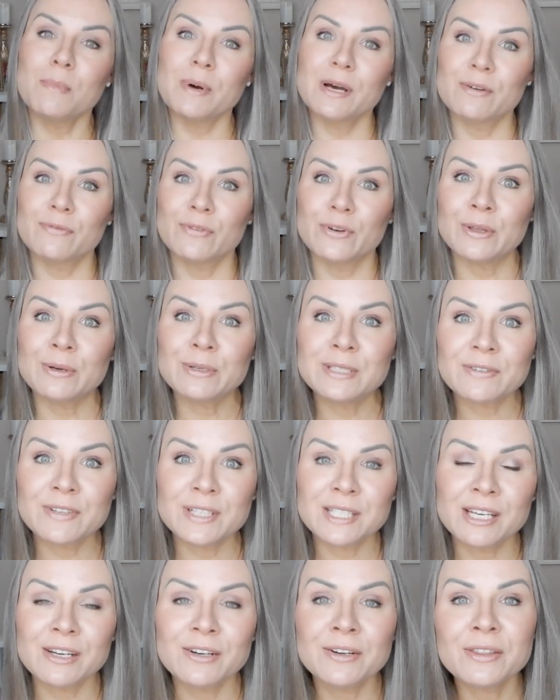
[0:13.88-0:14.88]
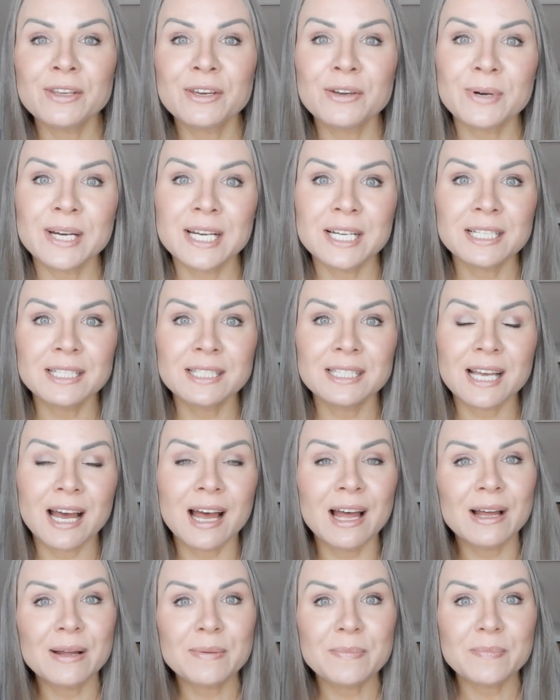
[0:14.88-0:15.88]
but for those of us here in the US,
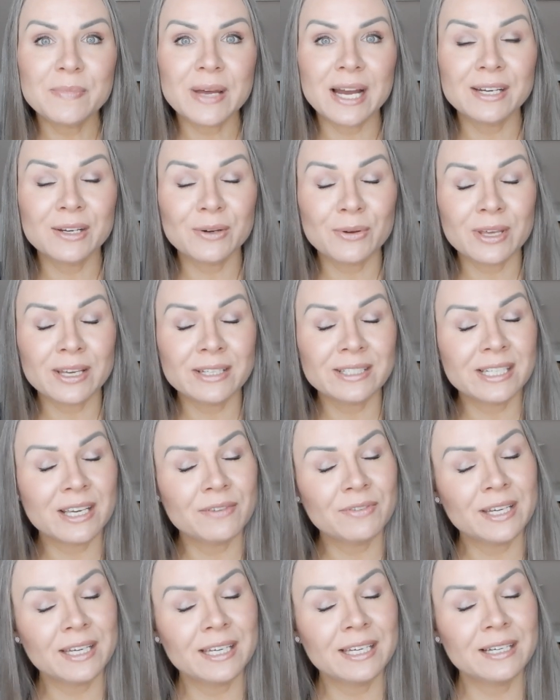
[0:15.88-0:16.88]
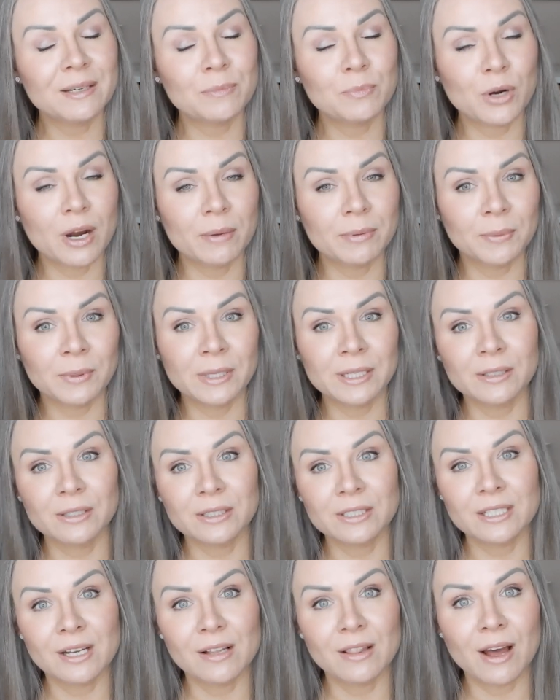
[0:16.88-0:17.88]
um, I know Thanksgiving probably
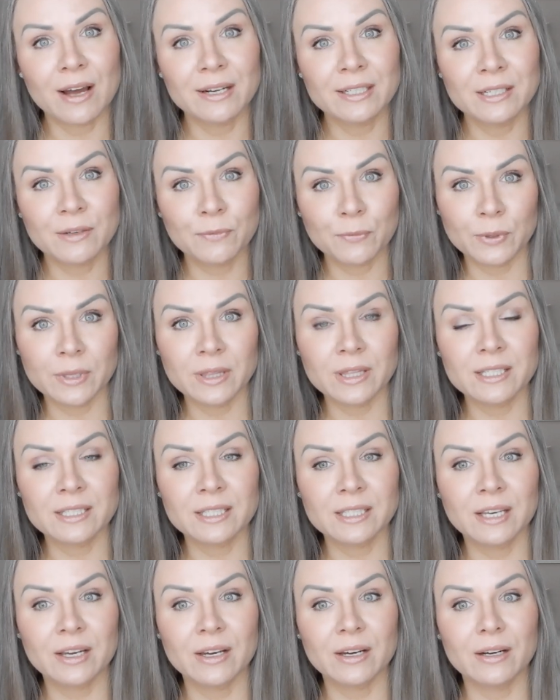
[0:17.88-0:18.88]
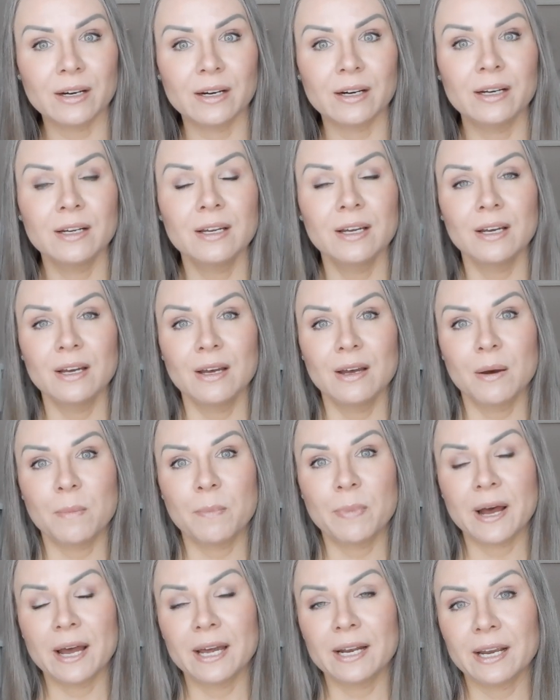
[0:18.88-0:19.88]
looked a lot different this year,
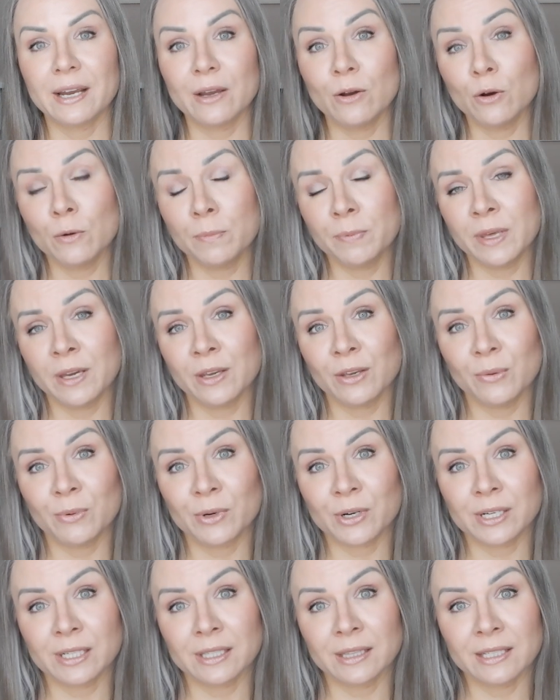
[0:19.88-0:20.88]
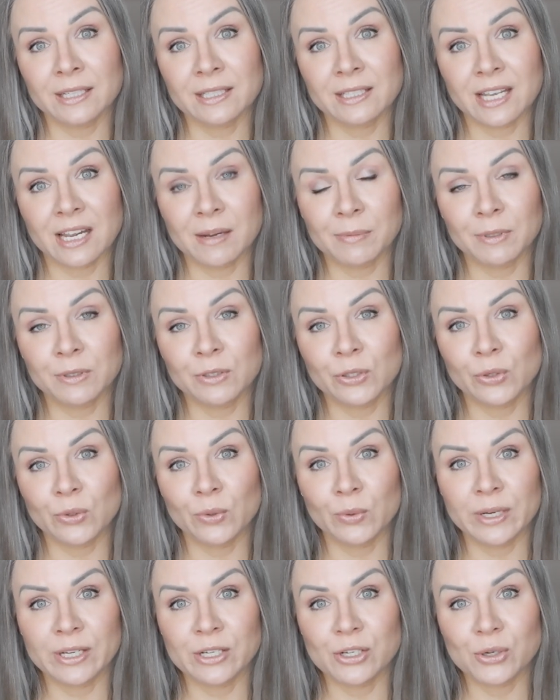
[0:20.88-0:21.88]
but I hope that you were at least able
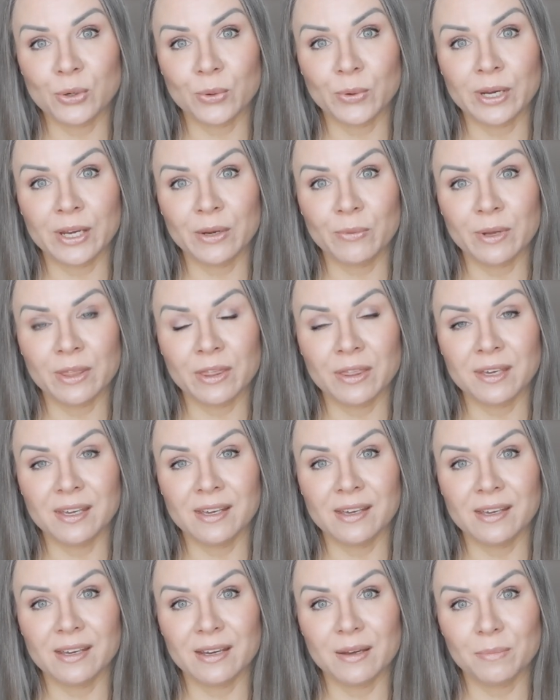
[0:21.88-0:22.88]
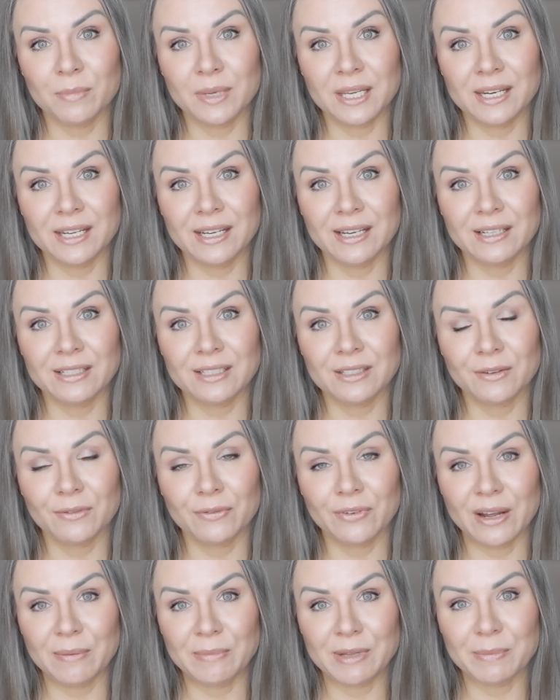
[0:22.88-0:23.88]
to enjoy with the immediate
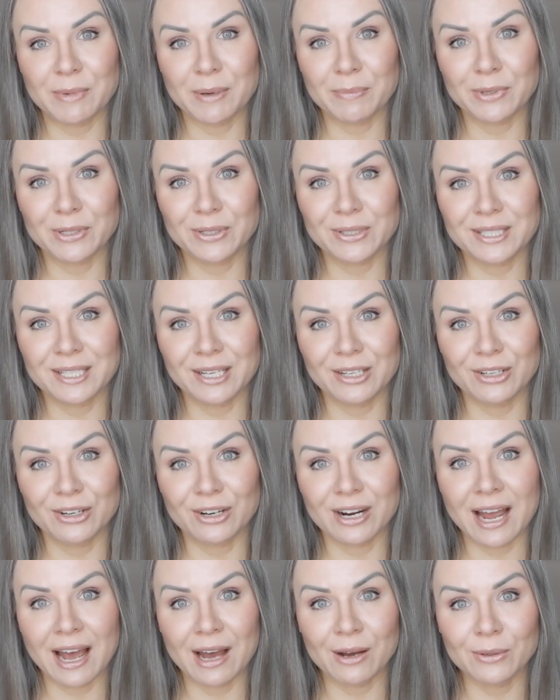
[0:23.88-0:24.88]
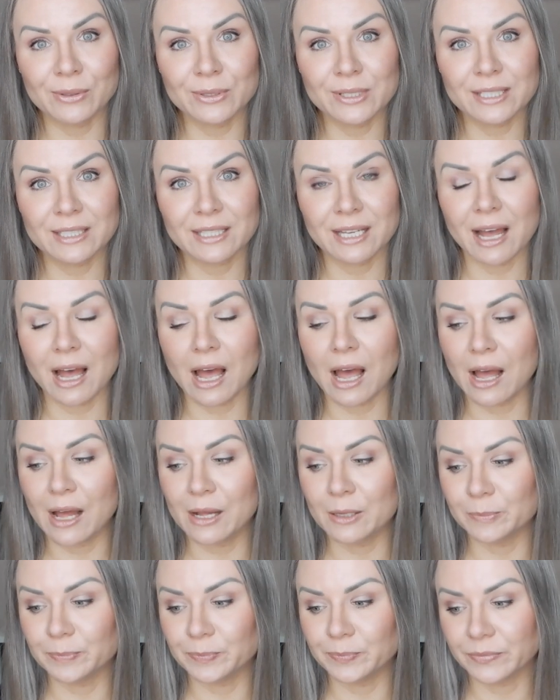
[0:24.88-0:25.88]
family members in your house.
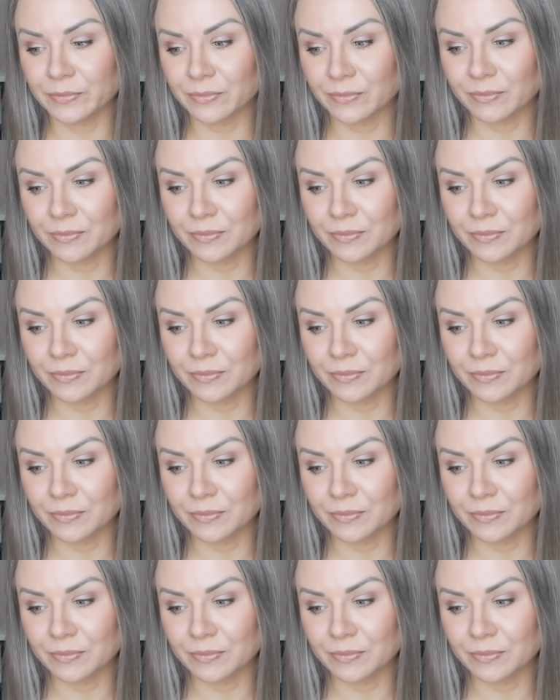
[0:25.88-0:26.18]
Um,